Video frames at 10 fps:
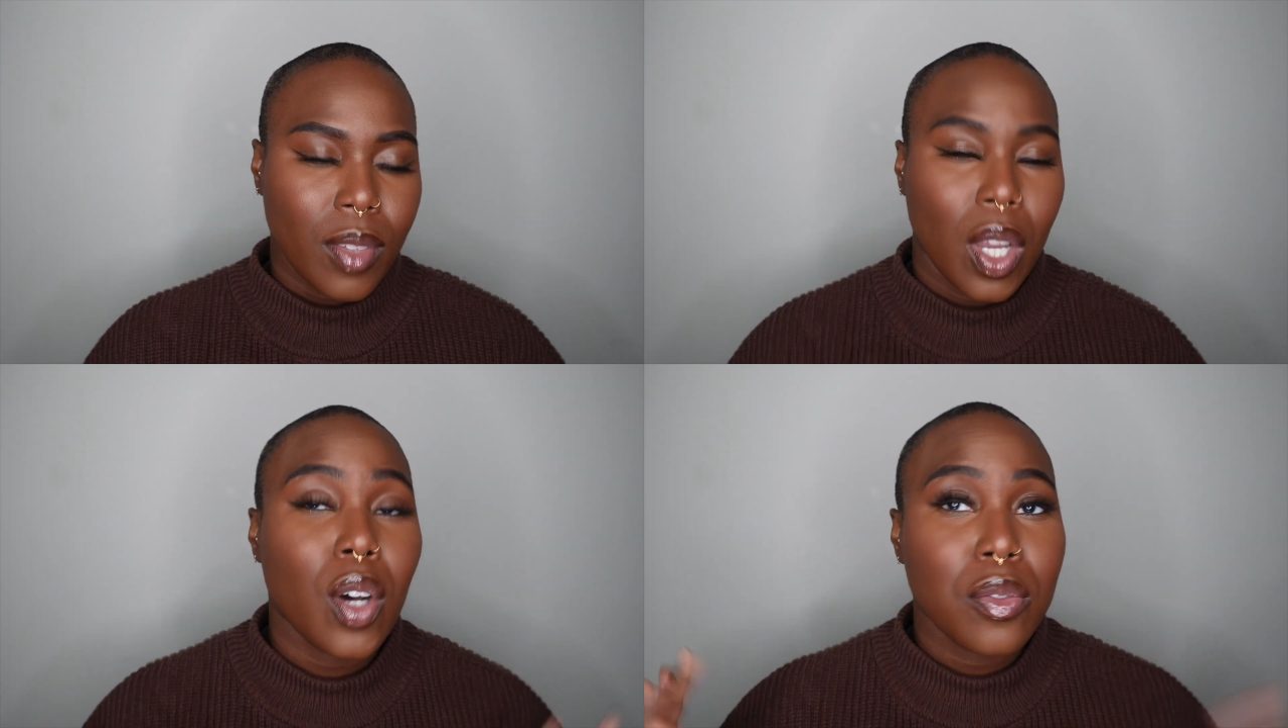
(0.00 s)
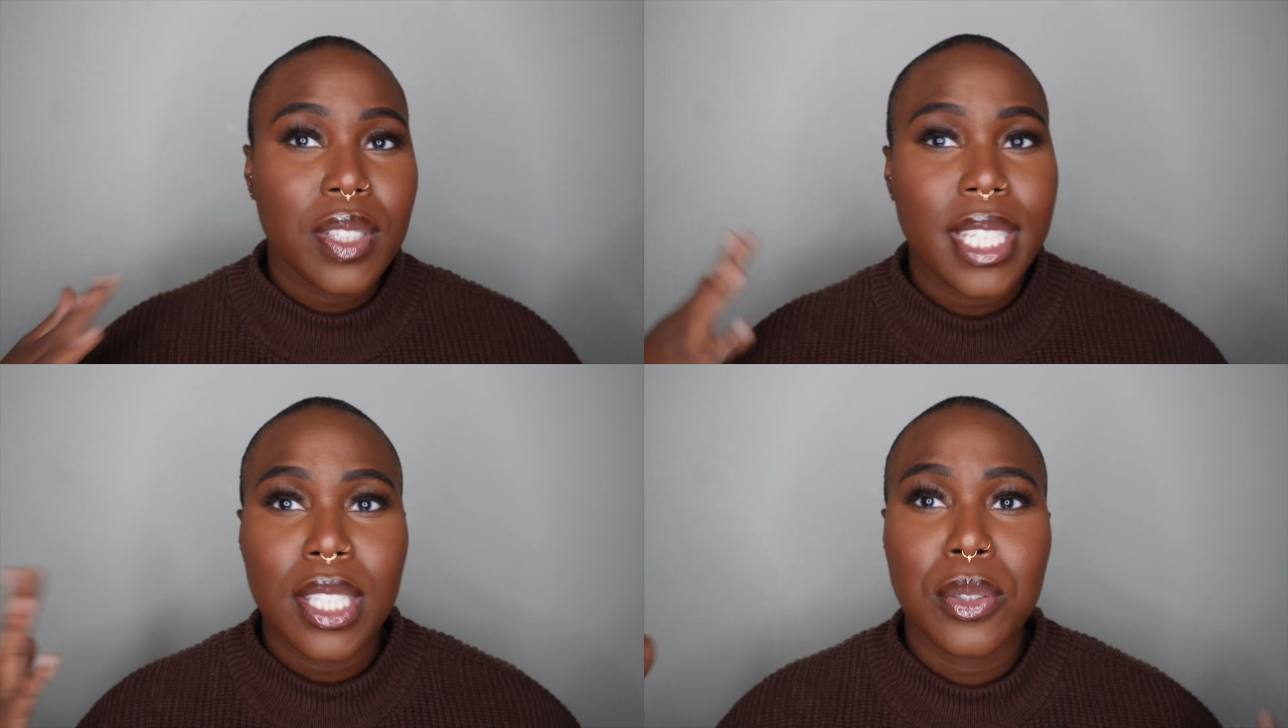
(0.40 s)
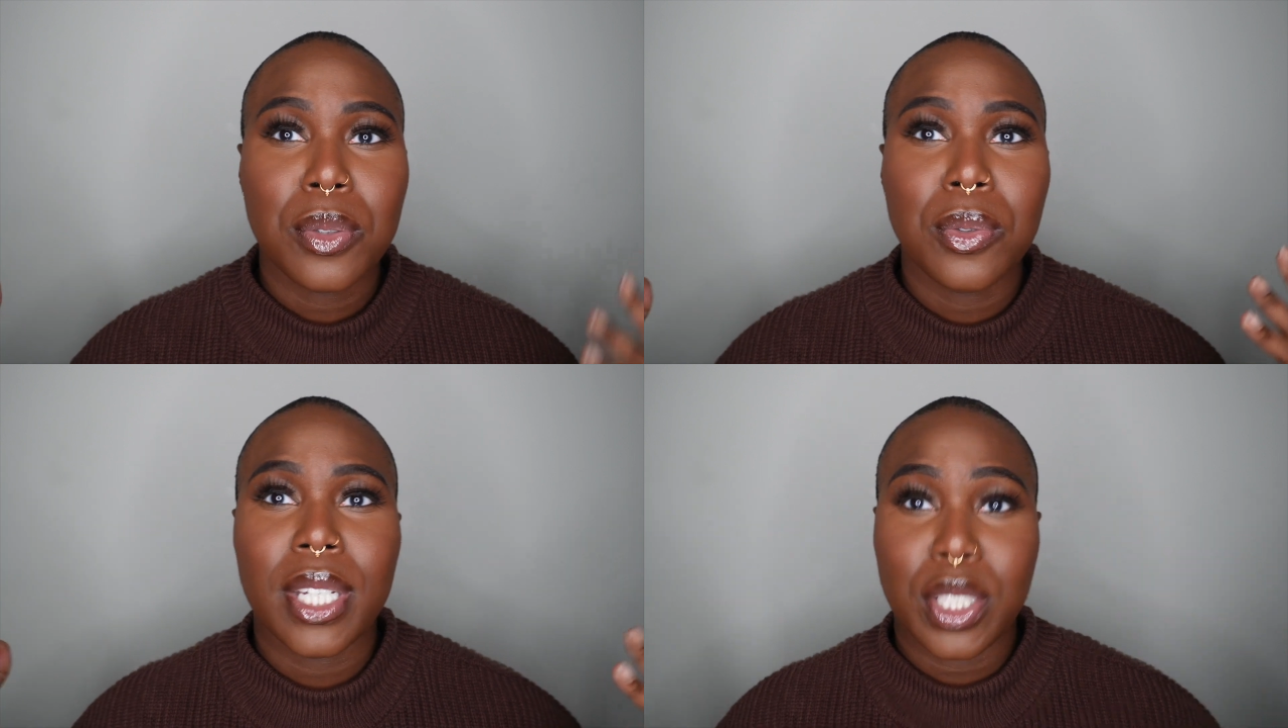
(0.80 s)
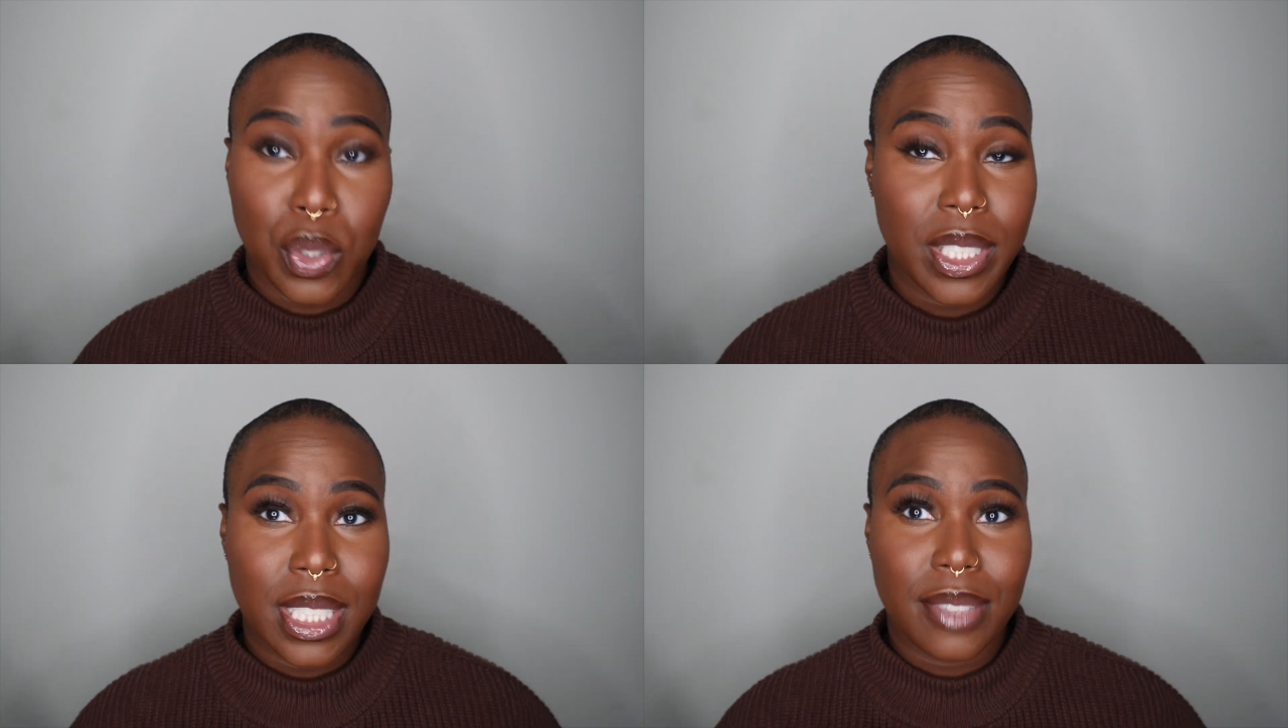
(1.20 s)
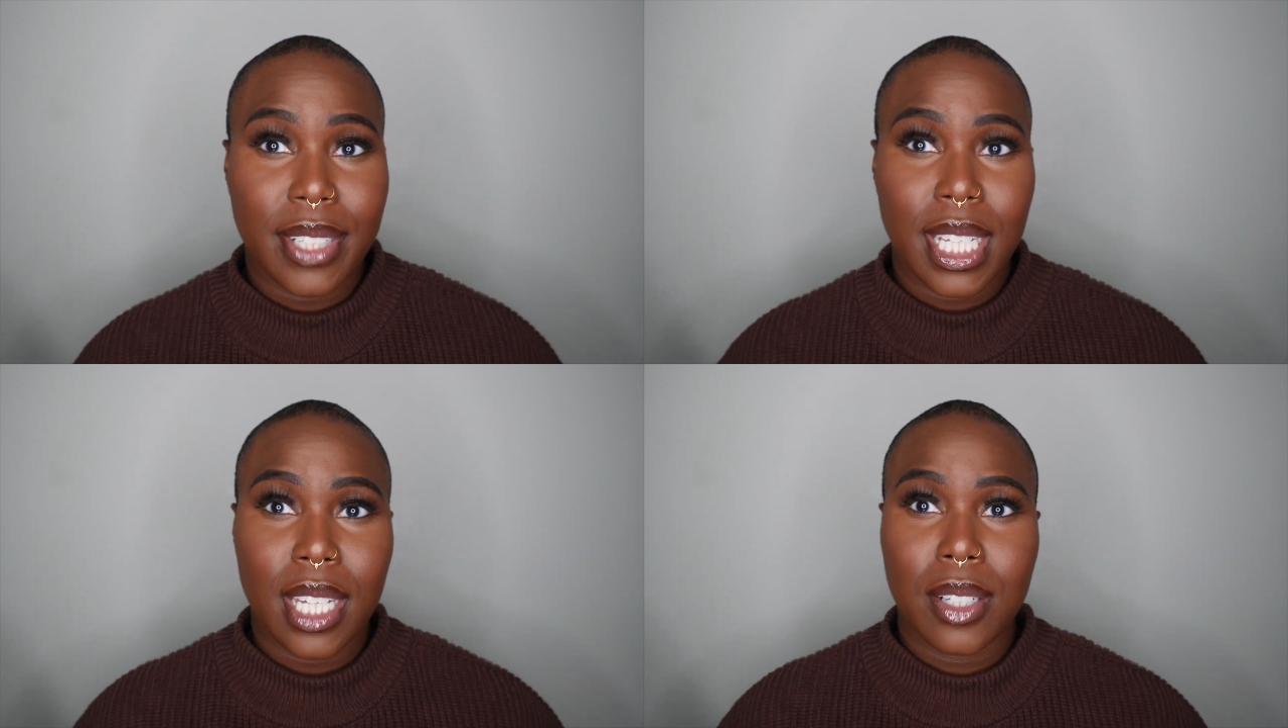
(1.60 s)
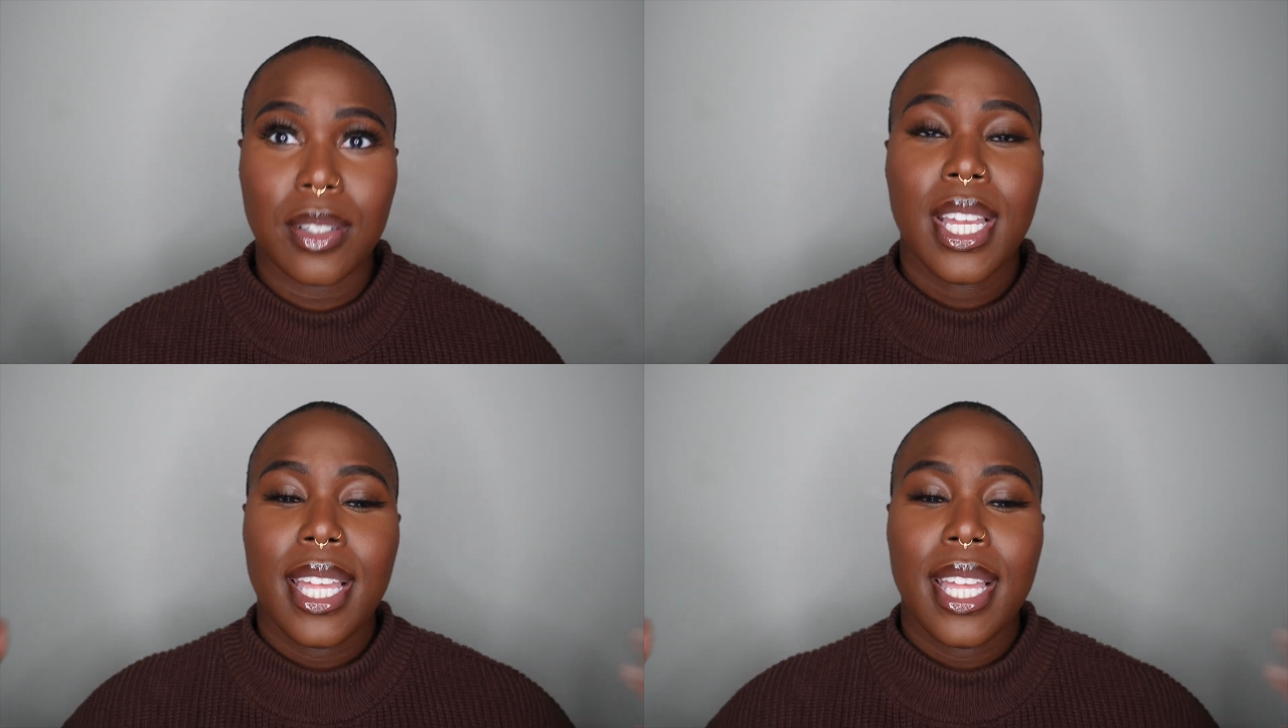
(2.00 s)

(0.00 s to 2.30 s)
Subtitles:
Hopefully you enjoyed this video.